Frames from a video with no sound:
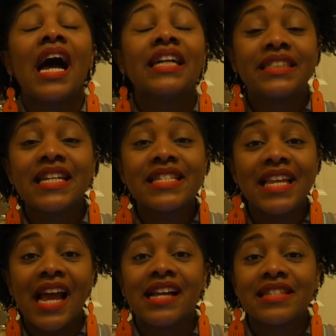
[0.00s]

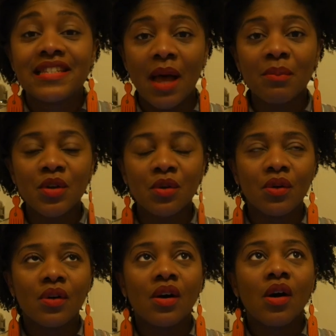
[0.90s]
Adaeze and
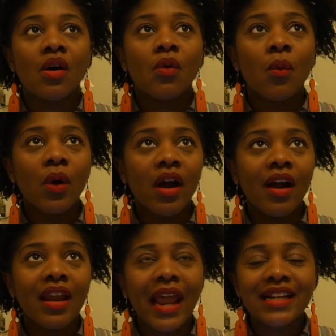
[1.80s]
Samuel
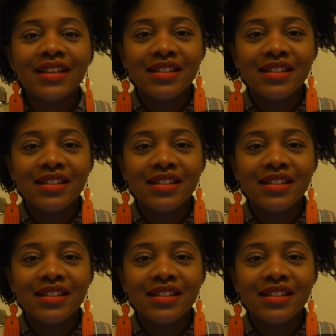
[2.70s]
were like